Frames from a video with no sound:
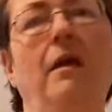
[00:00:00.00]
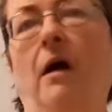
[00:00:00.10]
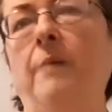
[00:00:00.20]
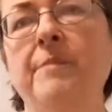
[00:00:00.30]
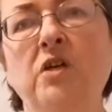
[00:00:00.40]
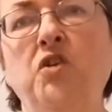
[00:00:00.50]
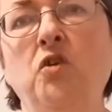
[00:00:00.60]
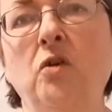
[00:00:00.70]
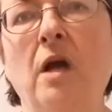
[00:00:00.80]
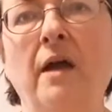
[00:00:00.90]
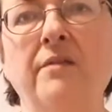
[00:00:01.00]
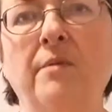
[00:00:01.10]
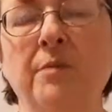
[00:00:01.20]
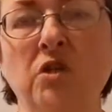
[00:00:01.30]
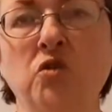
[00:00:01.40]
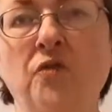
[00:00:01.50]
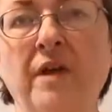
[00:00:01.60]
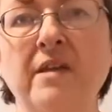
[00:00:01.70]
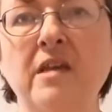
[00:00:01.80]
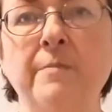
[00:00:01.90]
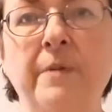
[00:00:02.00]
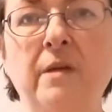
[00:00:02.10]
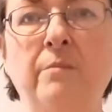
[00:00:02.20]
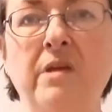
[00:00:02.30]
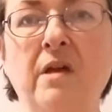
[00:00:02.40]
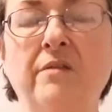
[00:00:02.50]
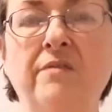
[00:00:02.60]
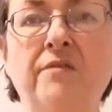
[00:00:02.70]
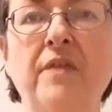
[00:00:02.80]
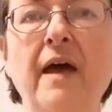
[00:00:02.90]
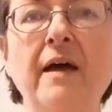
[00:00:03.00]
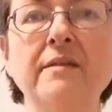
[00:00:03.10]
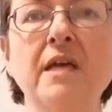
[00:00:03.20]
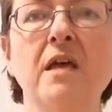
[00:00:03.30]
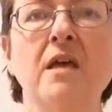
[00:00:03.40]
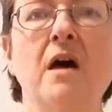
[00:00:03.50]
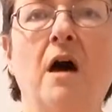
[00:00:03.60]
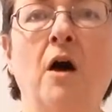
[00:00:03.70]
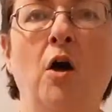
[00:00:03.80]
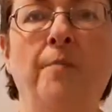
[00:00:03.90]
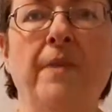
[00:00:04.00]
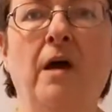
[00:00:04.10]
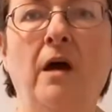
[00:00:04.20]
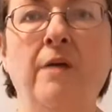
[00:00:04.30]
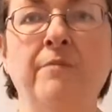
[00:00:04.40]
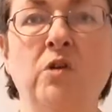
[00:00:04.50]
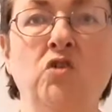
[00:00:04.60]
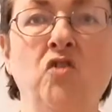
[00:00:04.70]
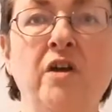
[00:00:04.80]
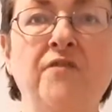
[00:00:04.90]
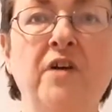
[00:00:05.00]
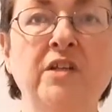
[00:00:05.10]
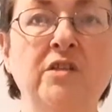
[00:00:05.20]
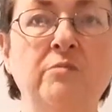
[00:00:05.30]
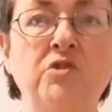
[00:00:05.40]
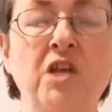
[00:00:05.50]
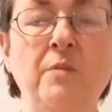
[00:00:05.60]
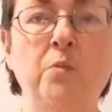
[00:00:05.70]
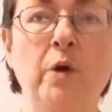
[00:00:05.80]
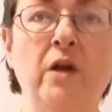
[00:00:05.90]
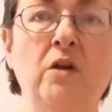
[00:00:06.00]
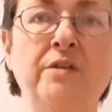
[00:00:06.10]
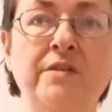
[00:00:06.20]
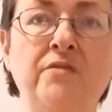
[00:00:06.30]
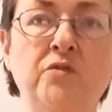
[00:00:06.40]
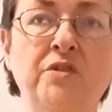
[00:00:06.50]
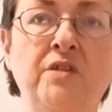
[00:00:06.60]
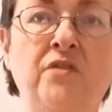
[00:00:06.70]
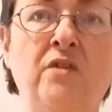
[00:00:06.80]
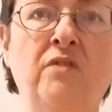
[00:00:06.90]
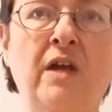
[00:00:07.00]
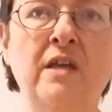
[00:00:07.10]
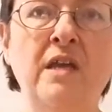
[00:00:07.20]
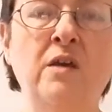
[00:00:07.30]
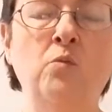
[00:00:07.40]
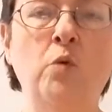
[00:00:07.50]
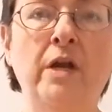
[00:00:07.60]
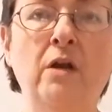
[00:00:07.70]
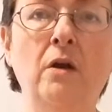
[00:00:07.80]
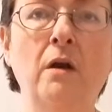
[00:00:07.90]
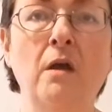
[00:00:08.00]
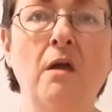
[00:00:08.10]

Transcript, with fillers: I'm not sure, guys. I'm not sure if I can keep it because of that. Um, I'm going to try to find some shapewear and see if there's anything that I can wear.